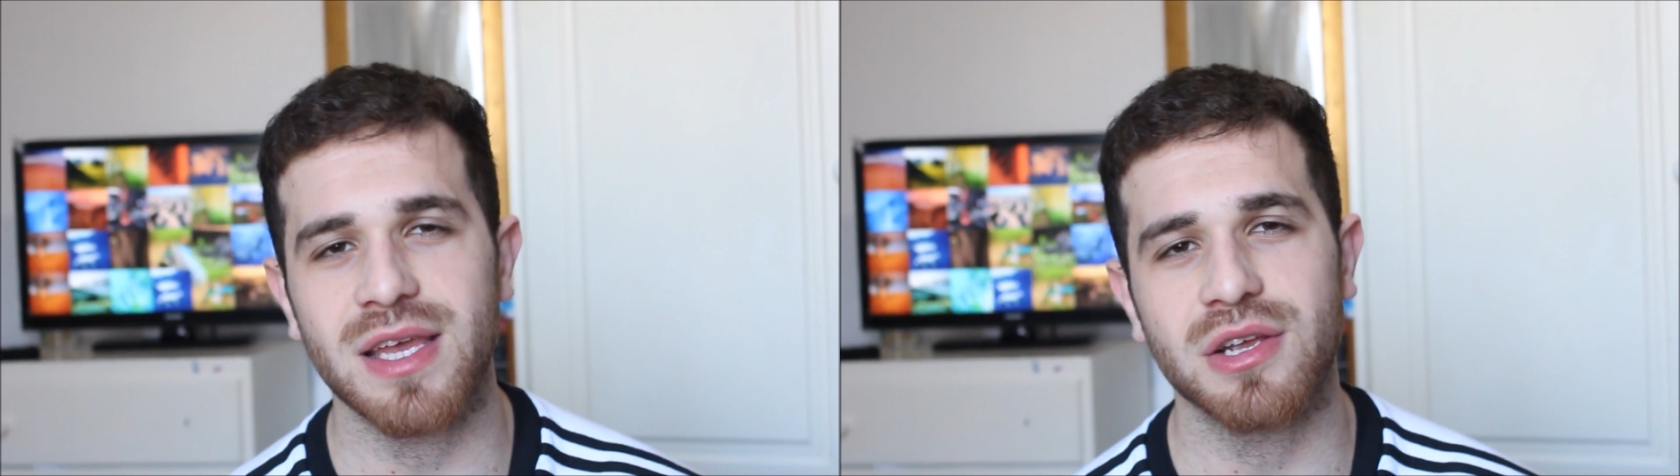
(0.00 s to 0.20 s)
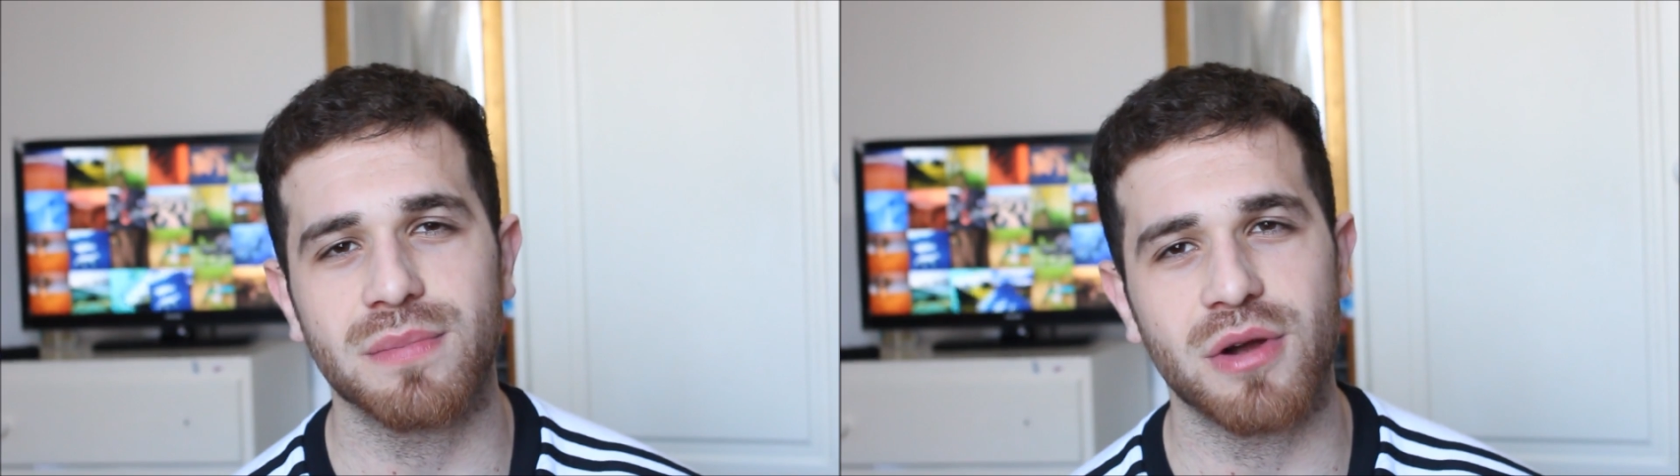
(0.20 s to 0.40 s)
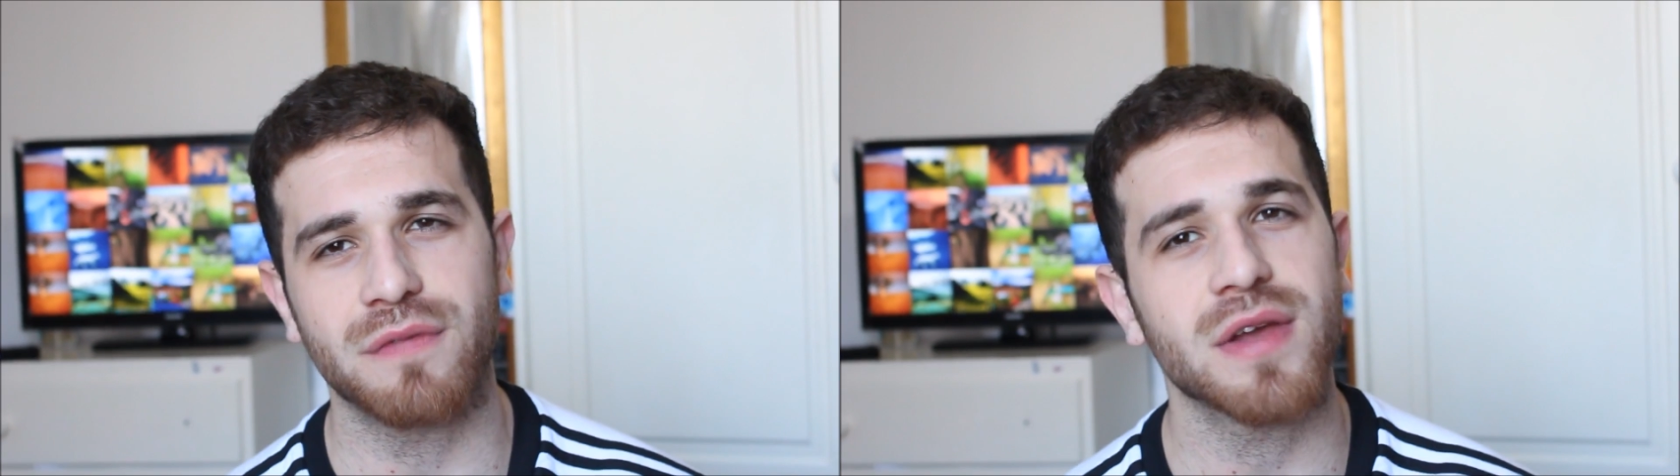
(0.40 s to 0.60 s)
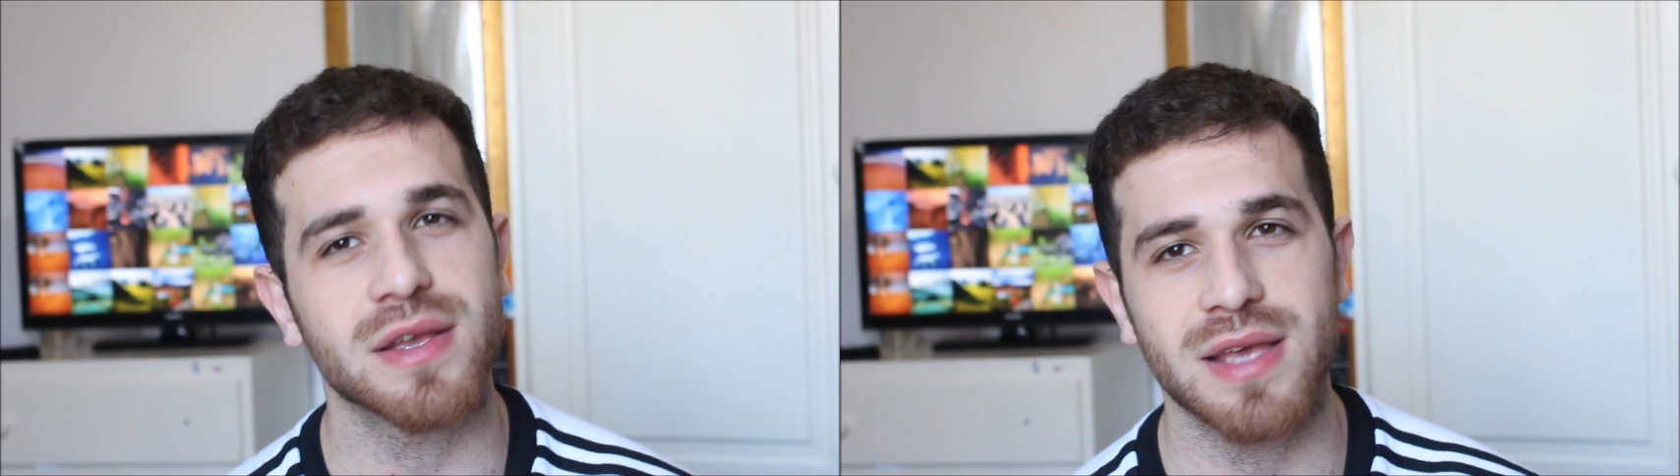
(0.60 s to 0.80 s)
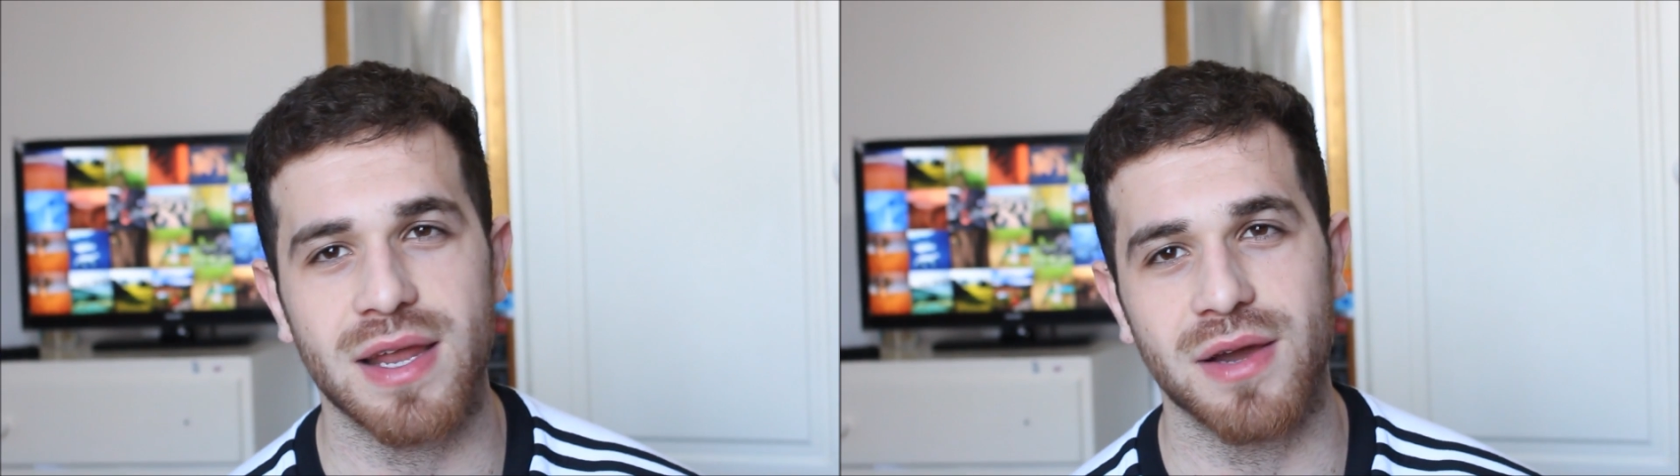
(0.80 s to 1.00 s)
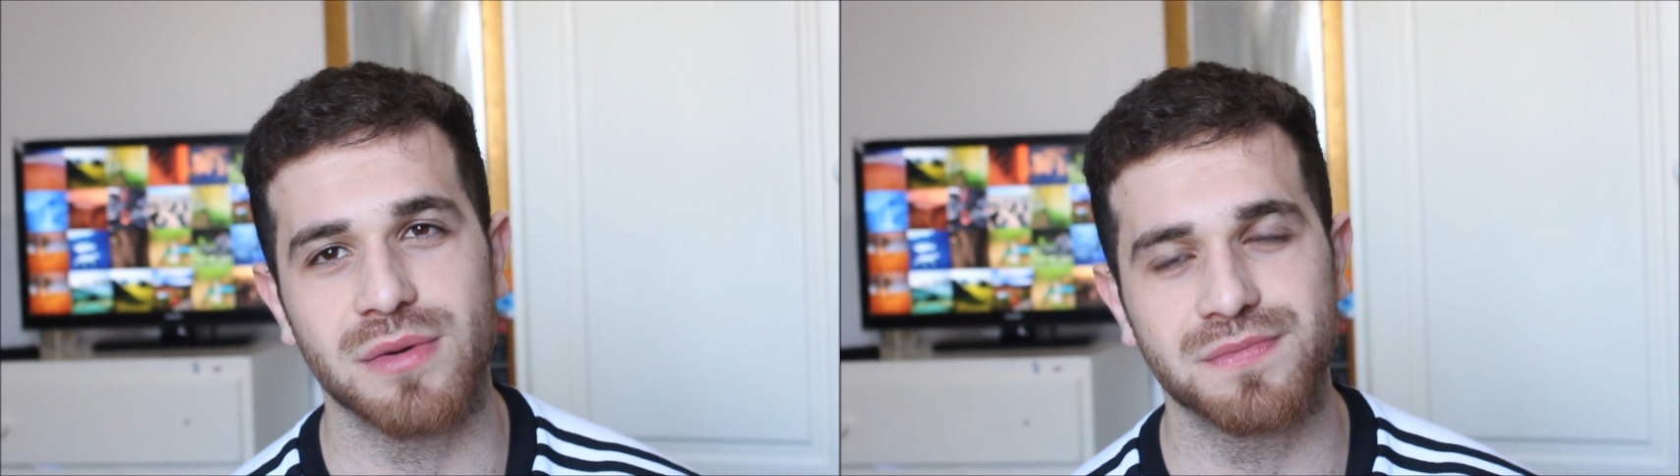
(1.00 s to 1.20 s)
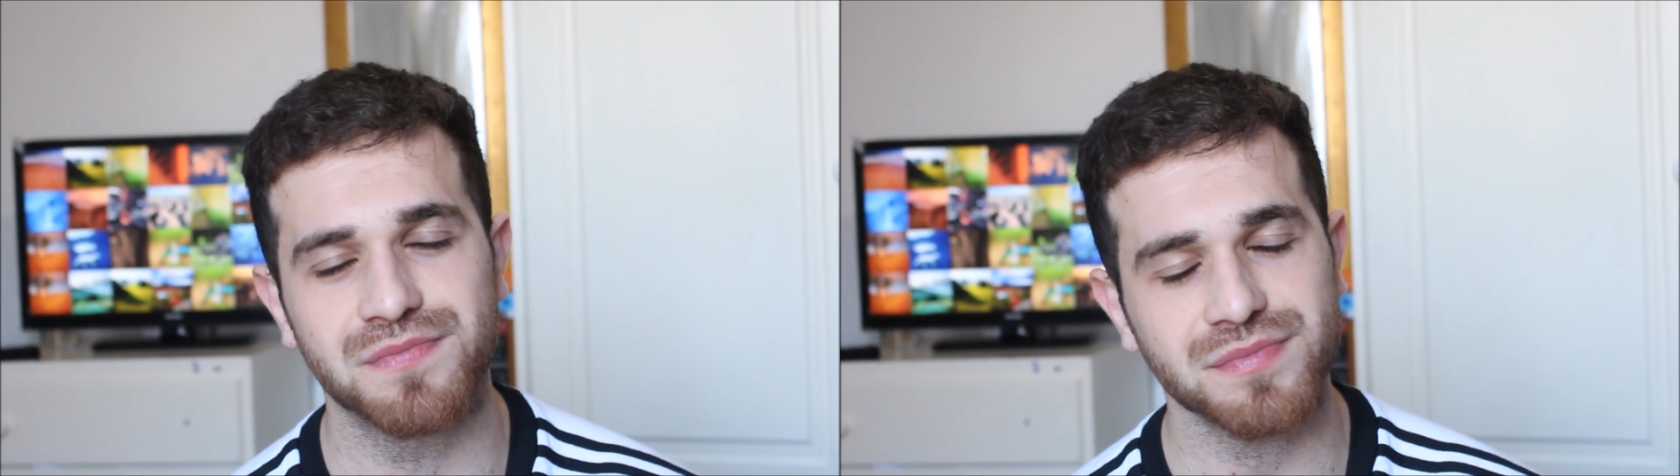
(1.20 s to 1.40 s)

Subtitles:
take your profit and get out.